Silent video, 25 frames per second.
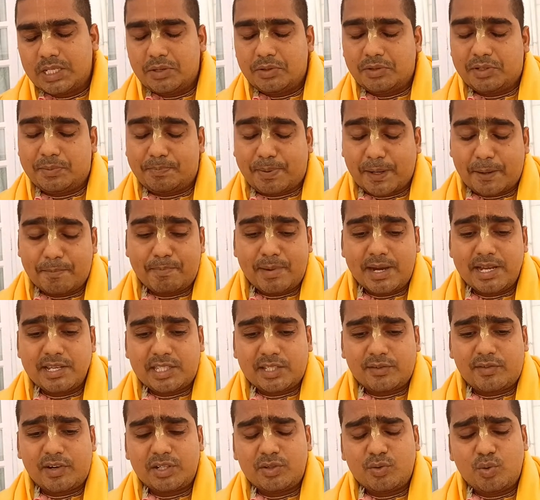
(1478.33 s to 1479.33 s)
Brahma is
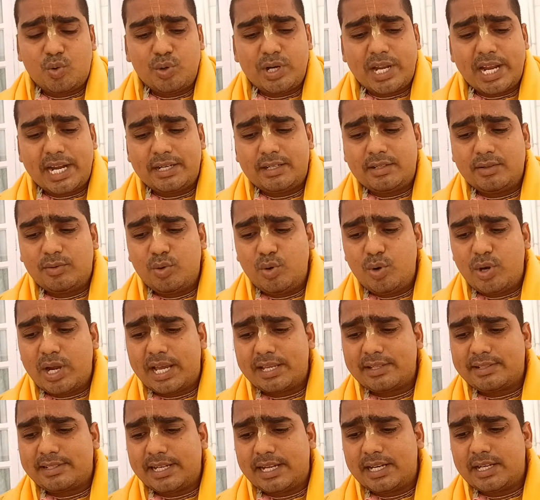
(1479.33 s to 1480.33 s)
the one who
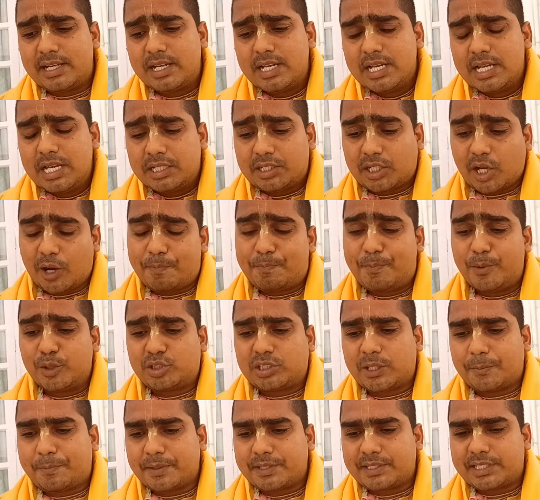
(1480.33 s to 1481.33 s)
has done topmost
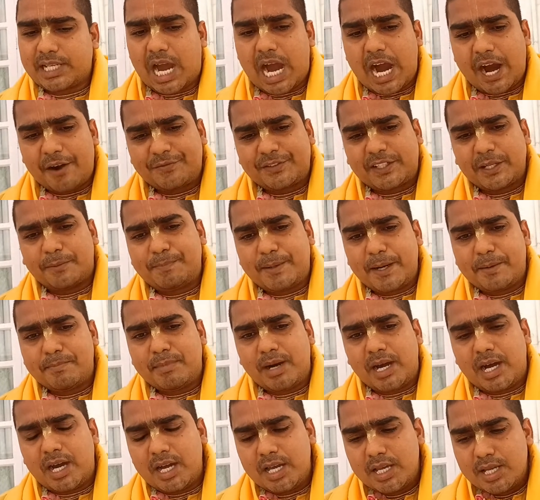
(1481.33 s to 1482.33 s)
tapasya. After
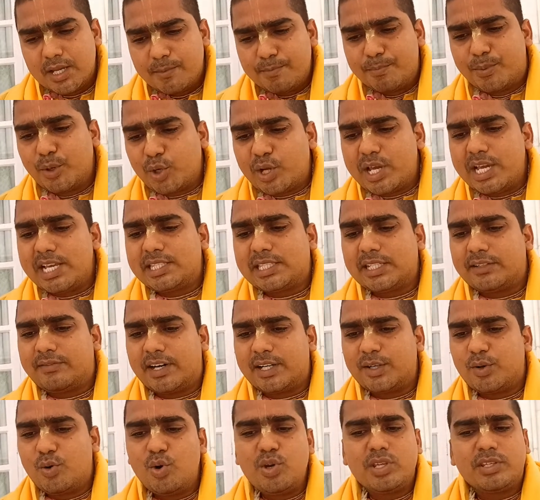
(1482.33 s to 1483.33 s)
Brahma, Bhrugi is the
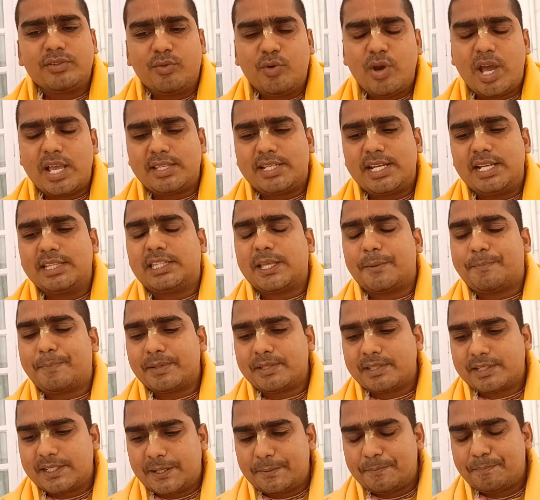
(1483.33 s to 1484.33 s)
one who has done
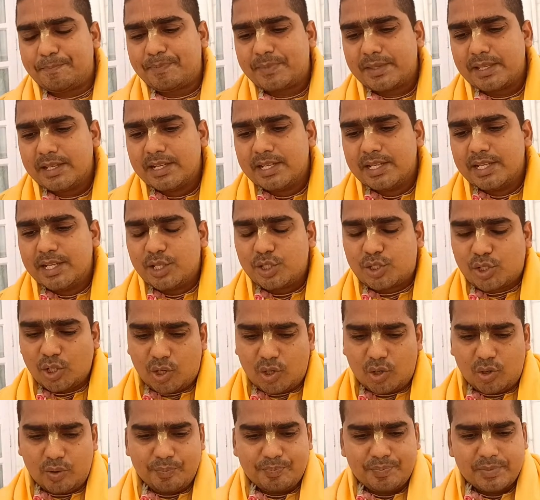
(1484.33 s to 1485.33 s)
tapasya.
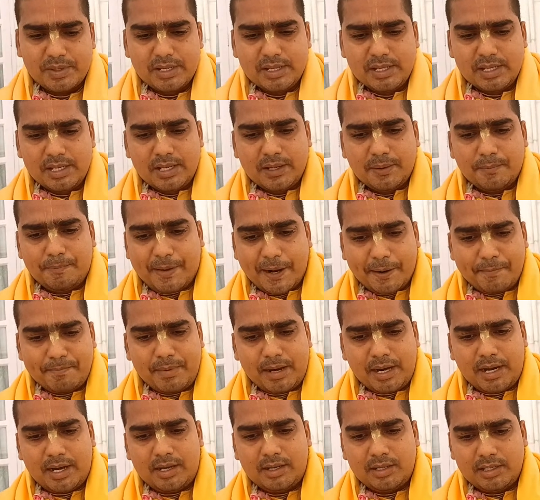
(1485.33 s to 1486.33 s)
So,
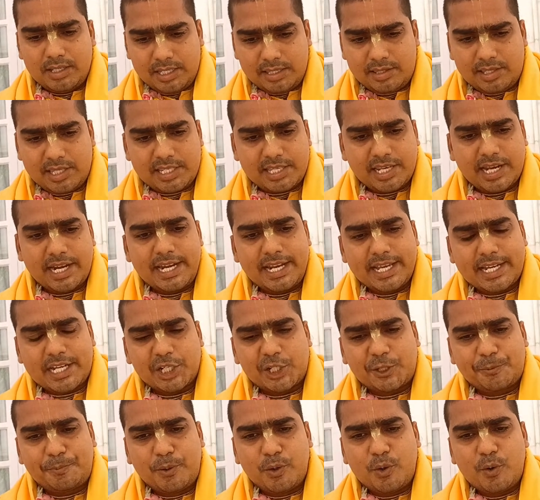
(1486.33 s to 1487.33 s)
Brahma, it is
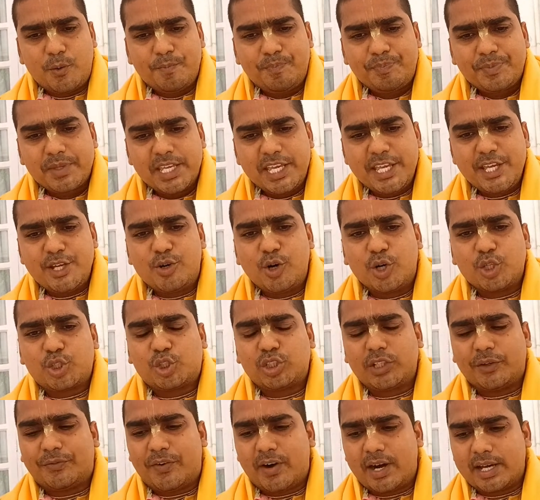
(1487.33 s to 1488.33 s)
Hiranyakashipu, he goes to
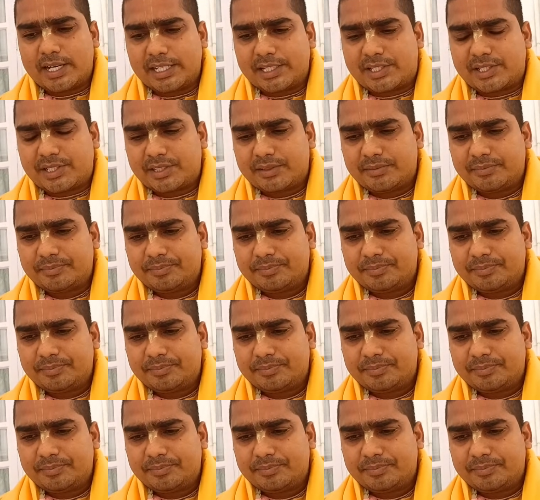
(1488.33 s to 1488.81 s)
the forest